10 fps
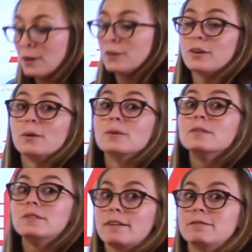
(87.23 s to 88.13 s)
So
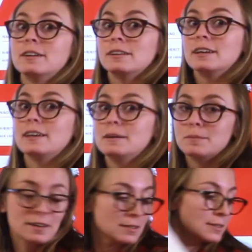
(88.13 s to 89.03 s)
definitely keep
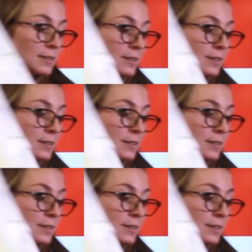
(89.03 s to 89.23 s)
this.